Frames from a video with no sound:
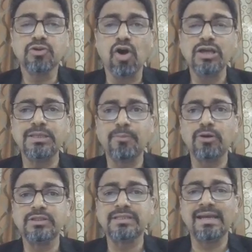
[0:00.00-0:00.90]
cos
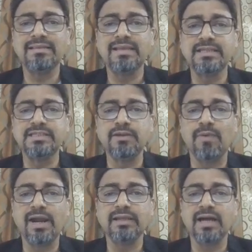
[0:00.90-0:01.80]
upon sine, that is
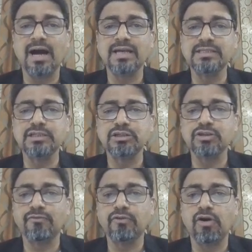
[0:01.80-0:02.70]
divide the answers
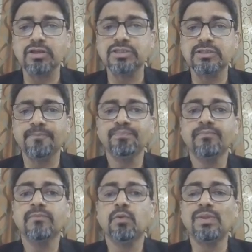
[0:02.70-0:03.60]
of cos
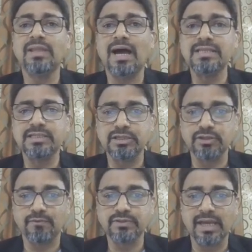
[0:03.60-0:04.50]
with the answers
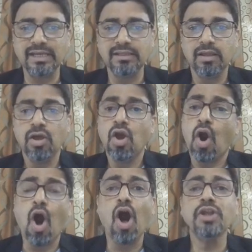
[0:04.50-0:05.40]
of sine,
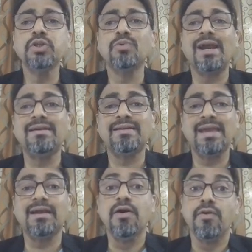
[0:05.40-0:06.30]
or you can
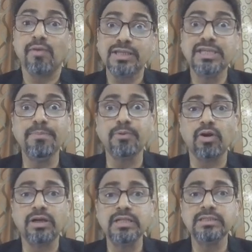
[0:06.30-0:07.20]
take
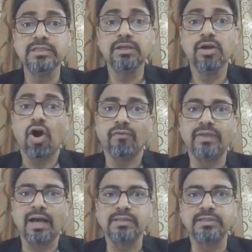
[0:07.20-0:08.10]
reciprocals of
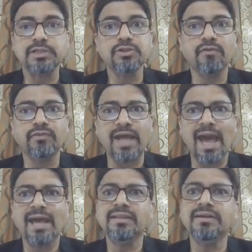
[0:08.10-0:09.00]
the answers of
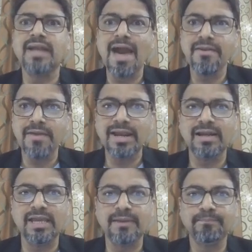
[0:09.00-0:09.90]
tan
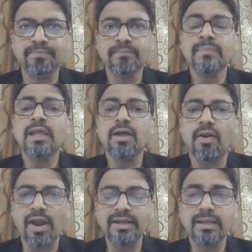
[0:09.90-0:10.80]
directly.
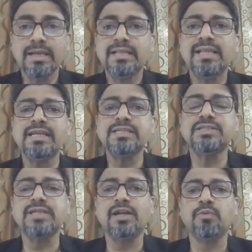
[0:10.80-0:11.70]
Right? Let us
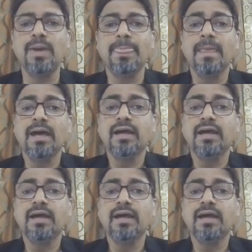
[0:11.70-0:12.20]
start with